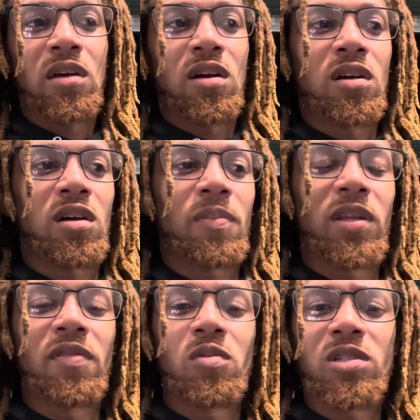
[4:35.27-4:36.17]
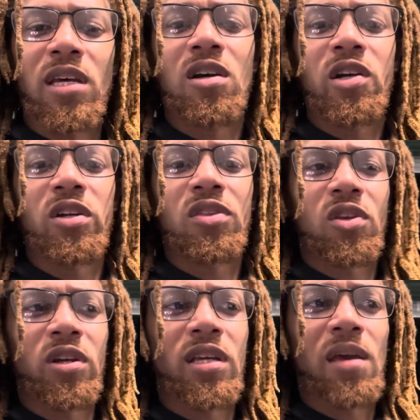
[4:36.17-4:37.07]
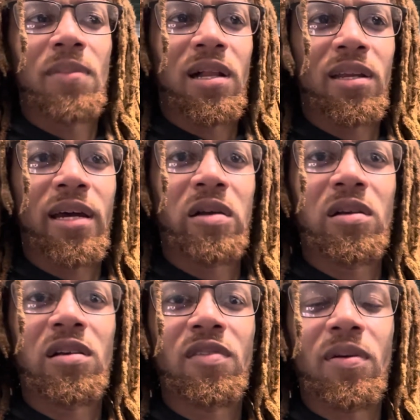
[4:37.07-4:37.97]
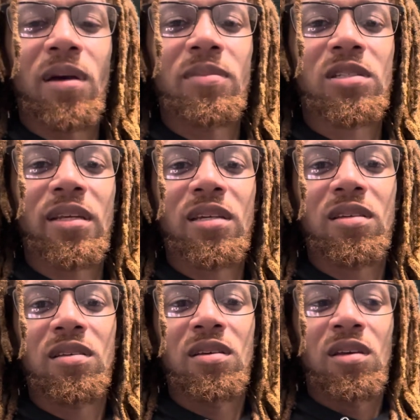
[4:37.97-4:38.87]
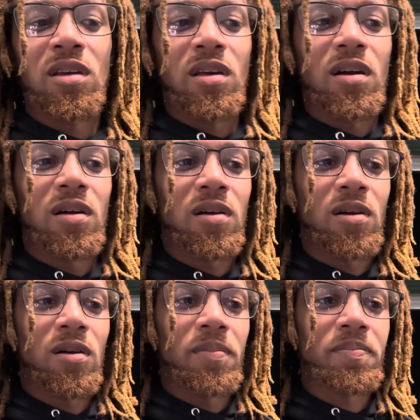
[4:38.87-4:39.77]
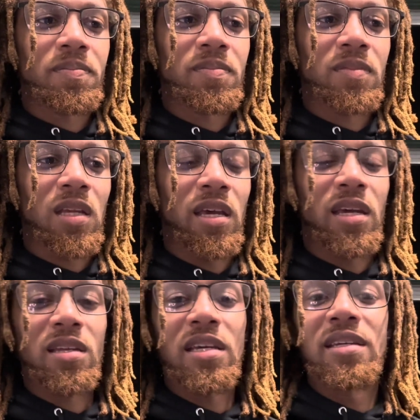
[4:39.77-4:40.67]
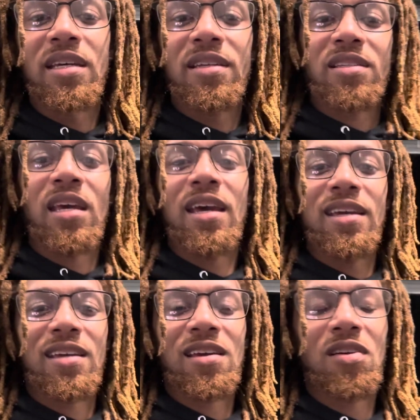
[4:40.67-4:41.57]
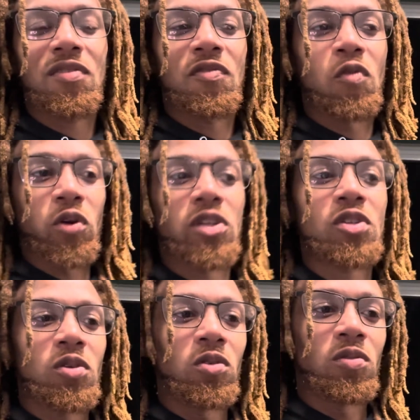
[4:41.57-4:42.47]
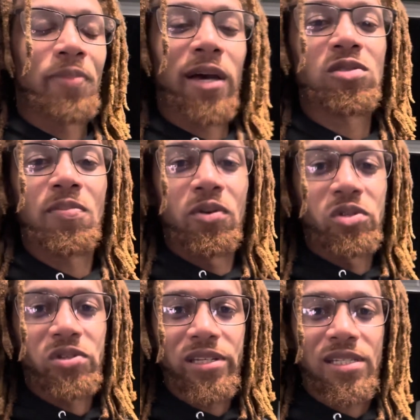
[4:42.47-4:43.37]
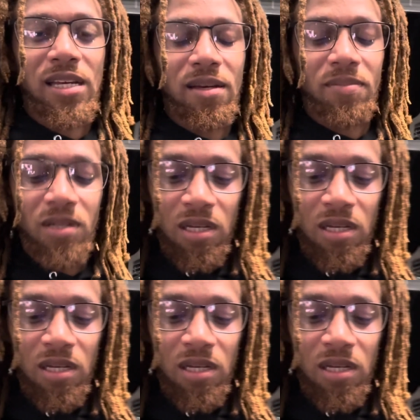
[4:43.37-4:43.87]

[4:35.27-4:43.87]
I believe it was at 138 mile an hour, if I'm not mistaken. And it didn't take 42 pounds of boost this time.